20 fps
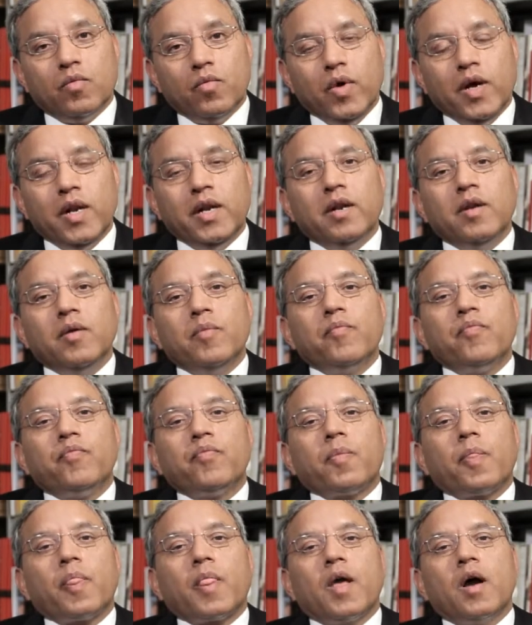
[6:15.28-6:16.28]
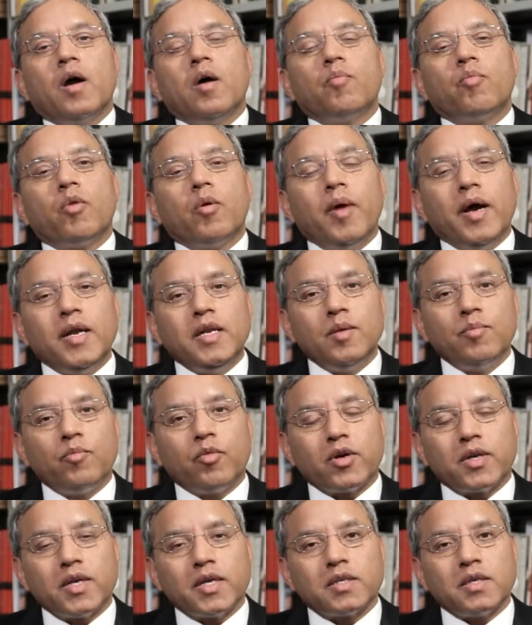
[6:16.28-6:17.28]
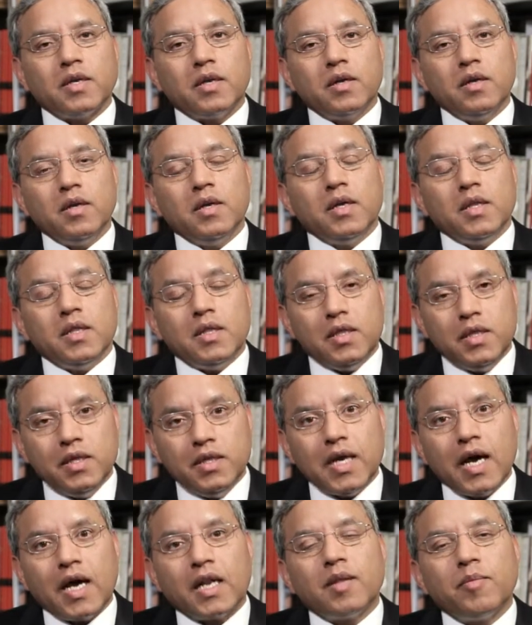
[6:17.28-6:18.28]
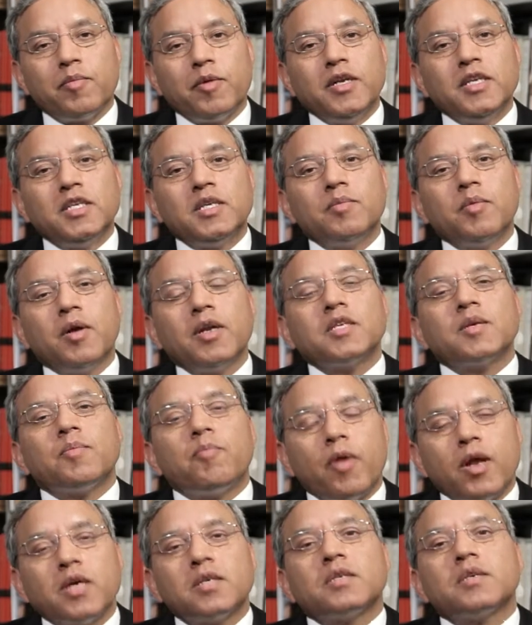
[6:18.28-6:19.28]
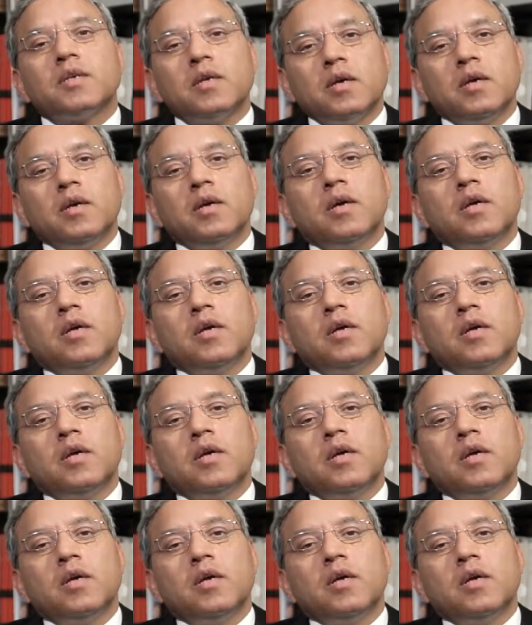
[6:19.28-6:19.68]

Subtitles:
when providing protection, these are the principles plus